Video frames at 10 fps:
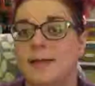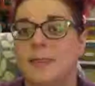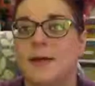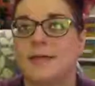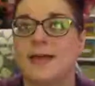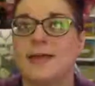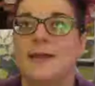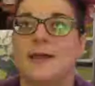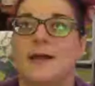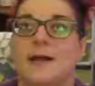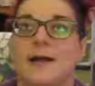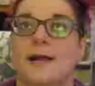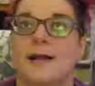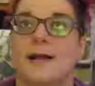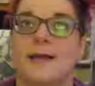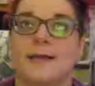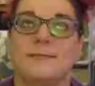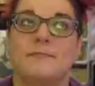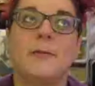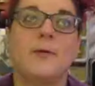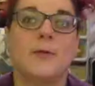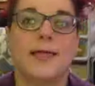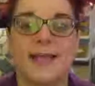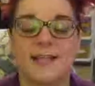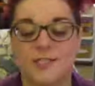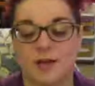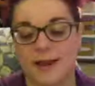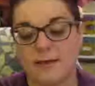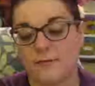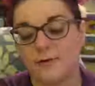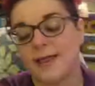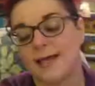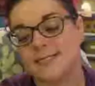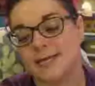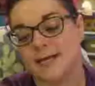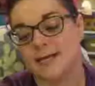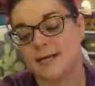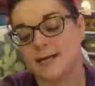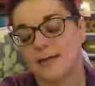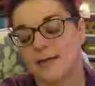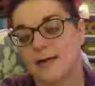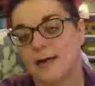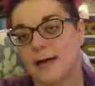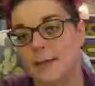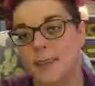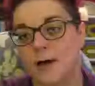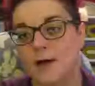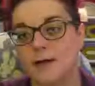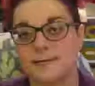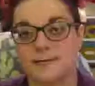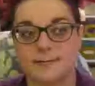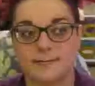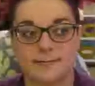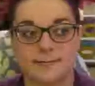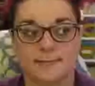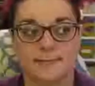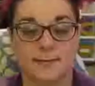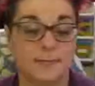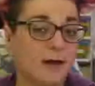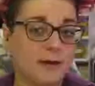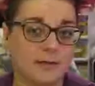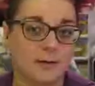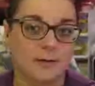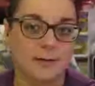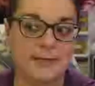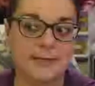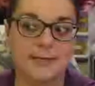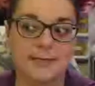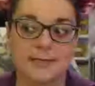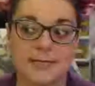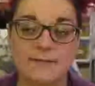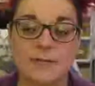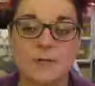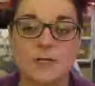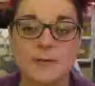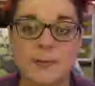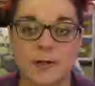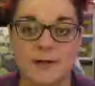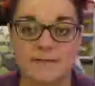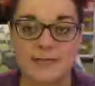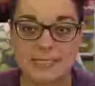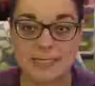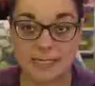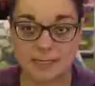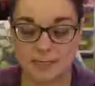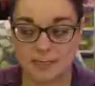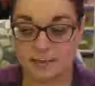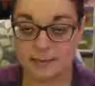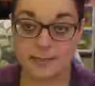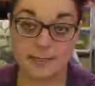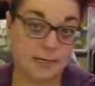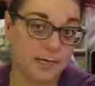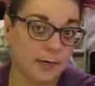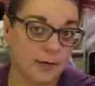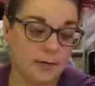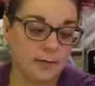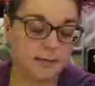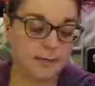But then people will answer, and I've realized that I'm not alone. I mean, even though those people aren't physically here,